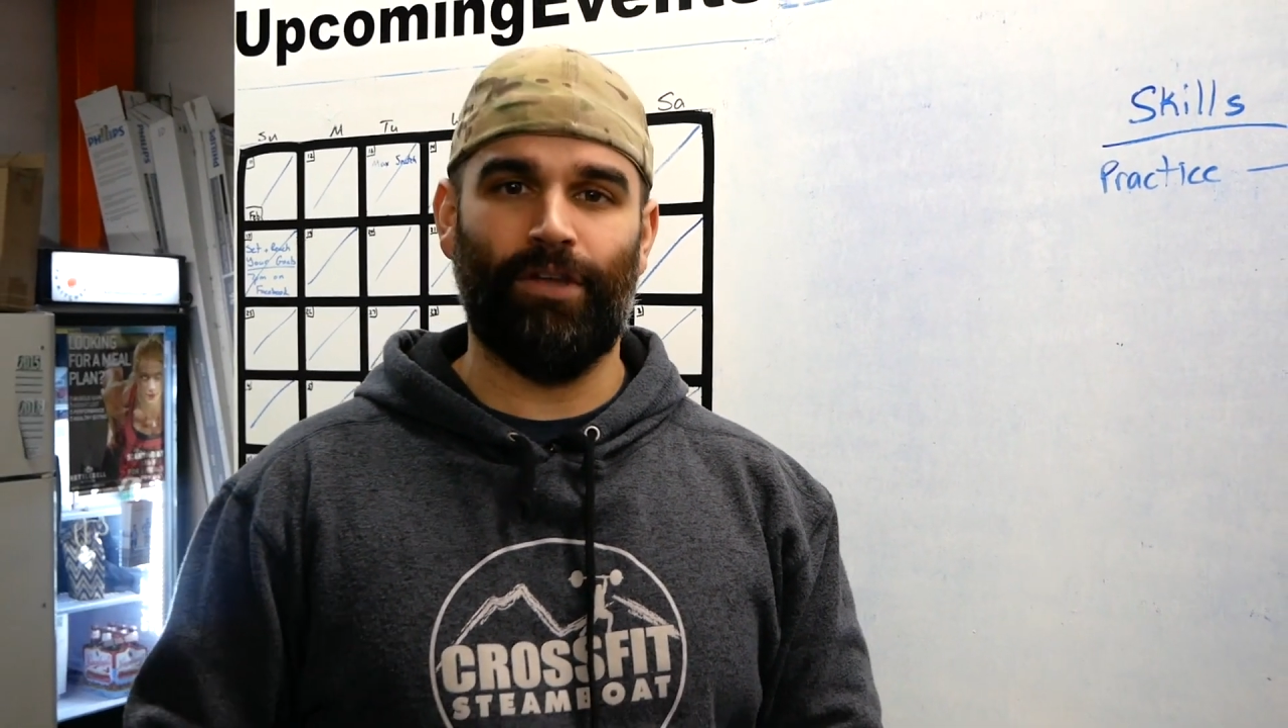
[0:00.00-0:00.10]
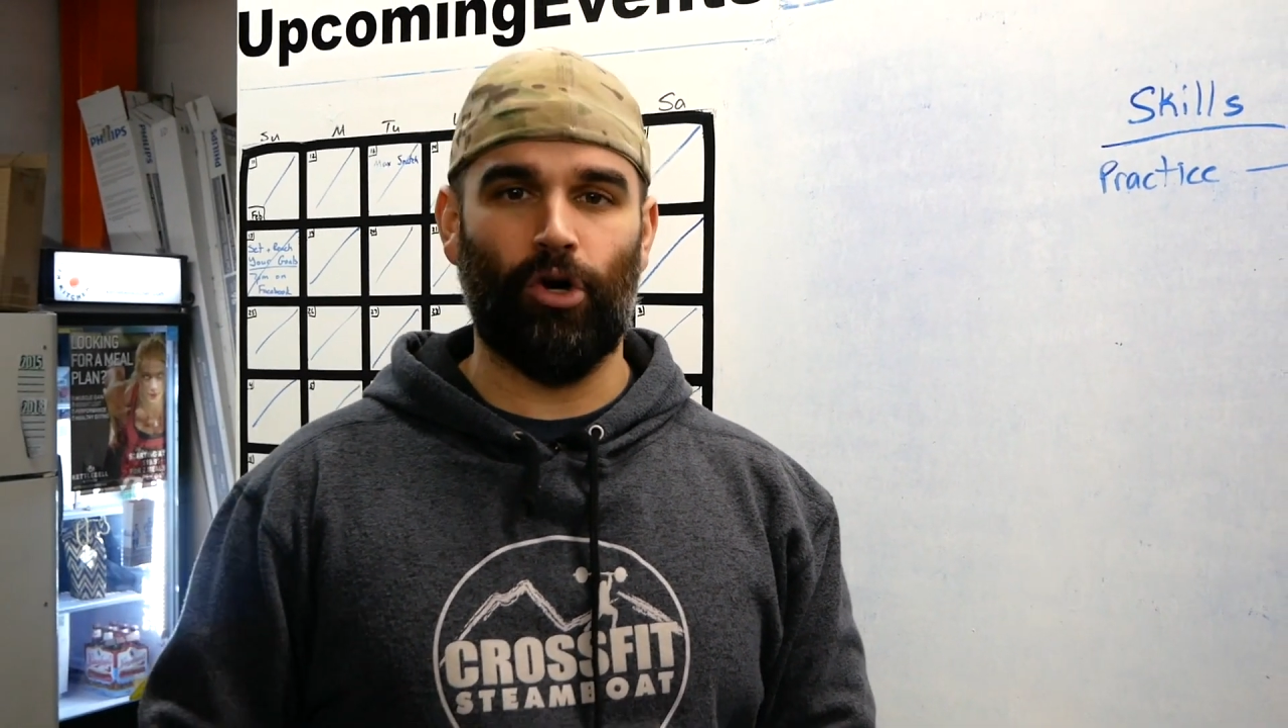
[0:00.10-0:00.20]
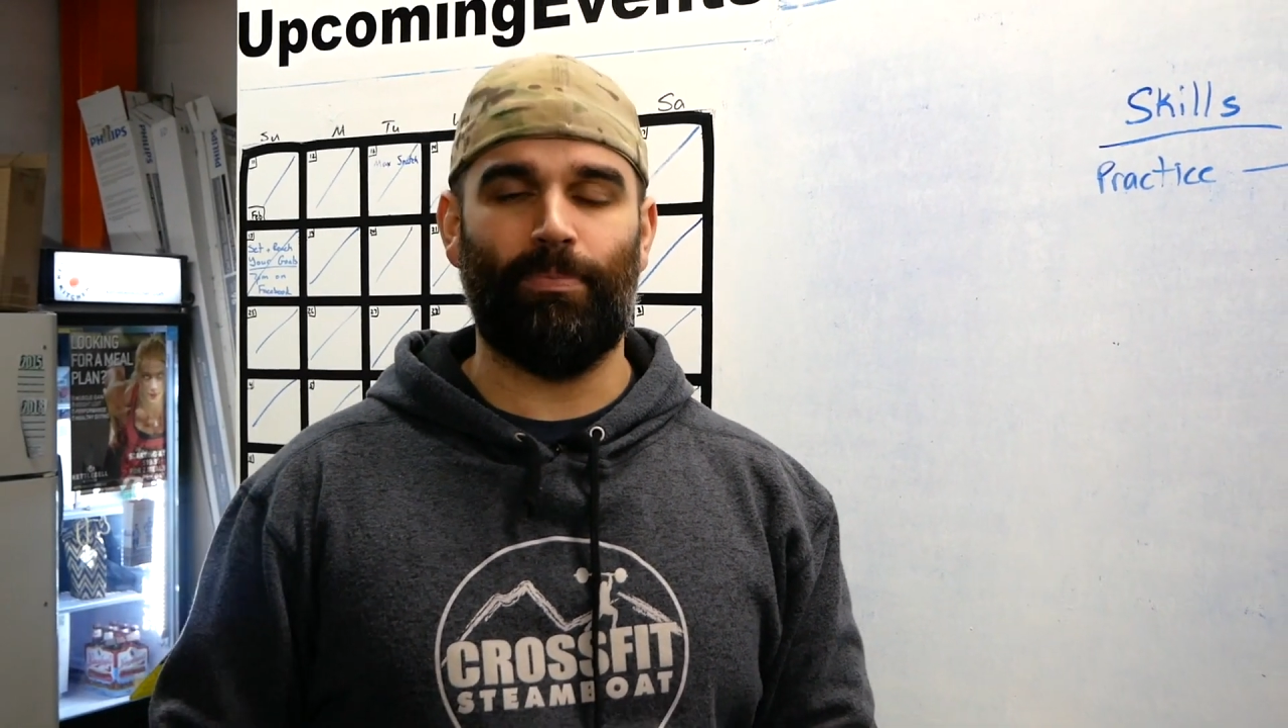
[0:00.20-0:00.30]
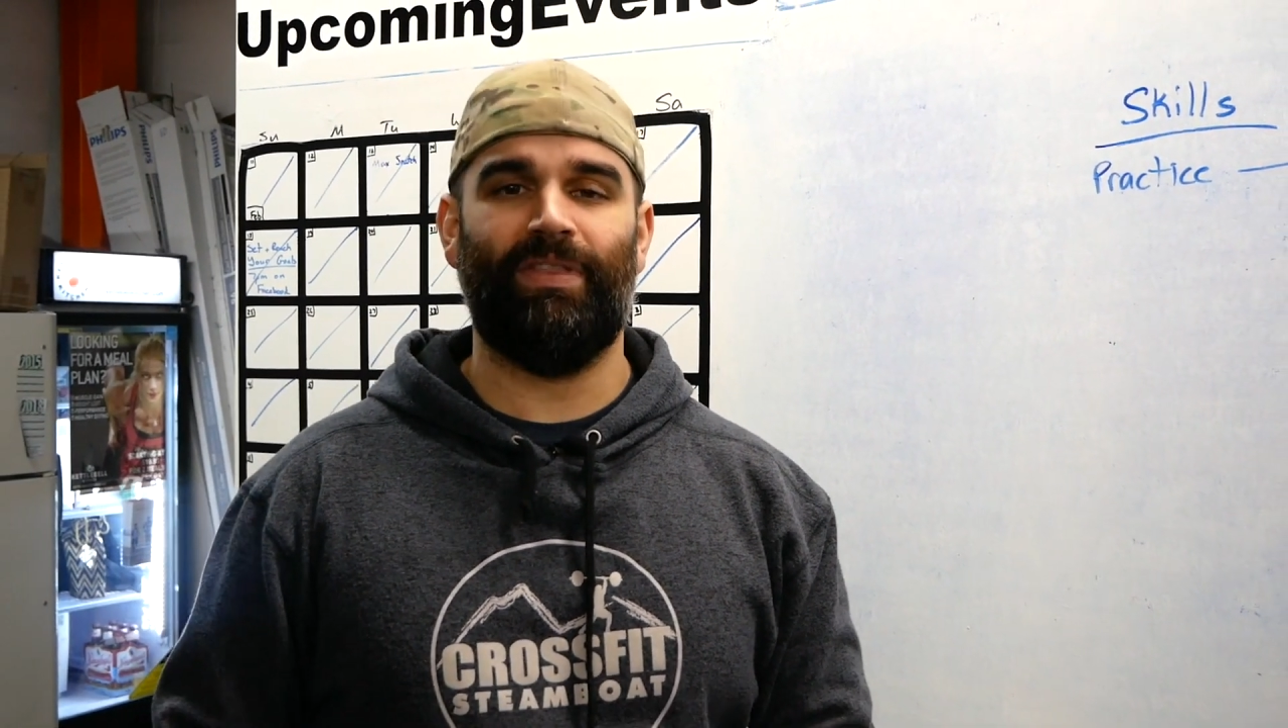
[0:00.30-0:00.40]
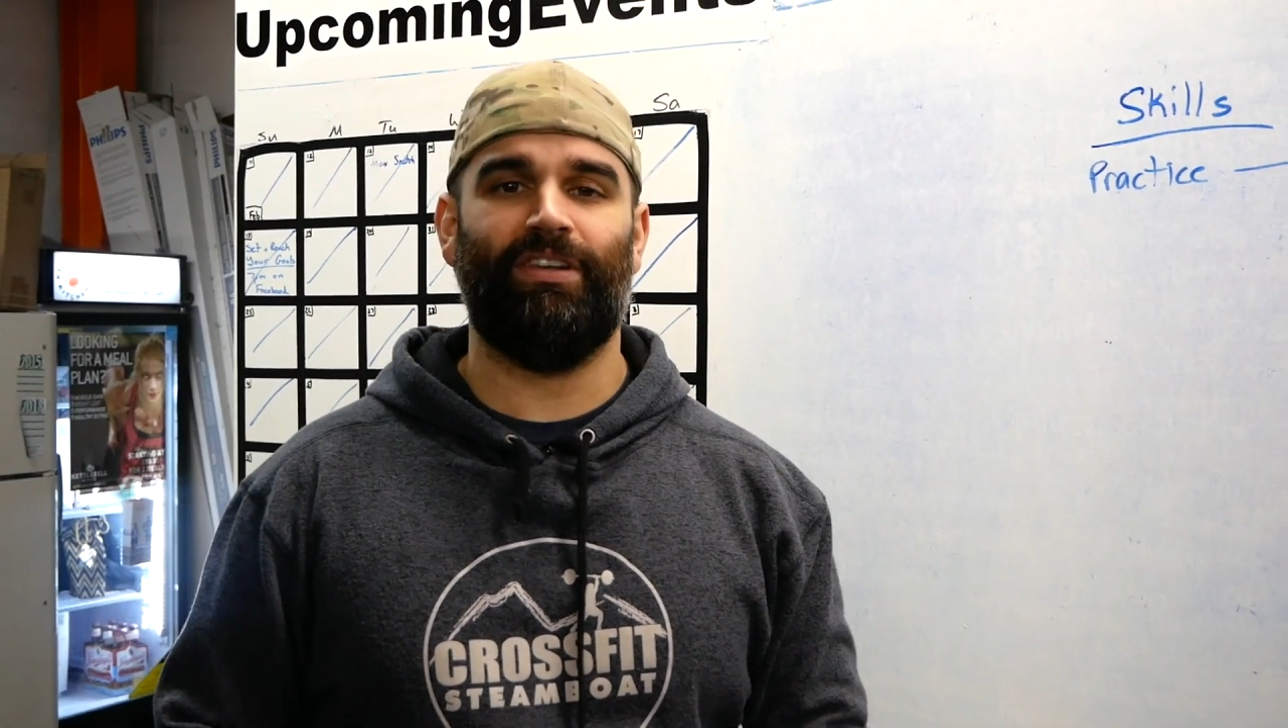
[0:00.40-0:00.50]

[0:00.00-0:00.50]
of the Open,